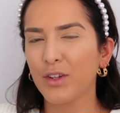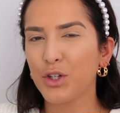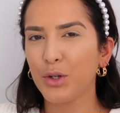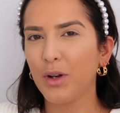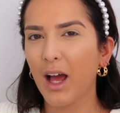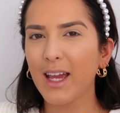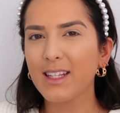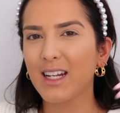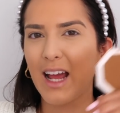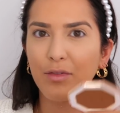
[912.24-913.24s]
too
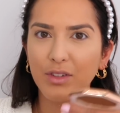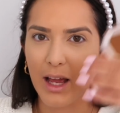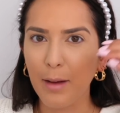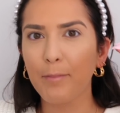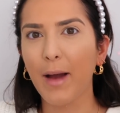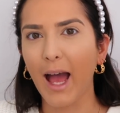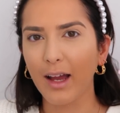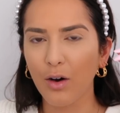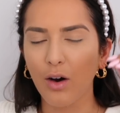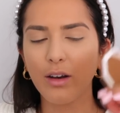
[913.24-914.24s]
light and I have to like
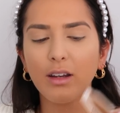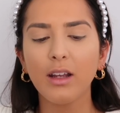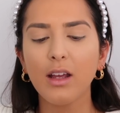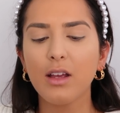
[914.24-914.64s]
pack on.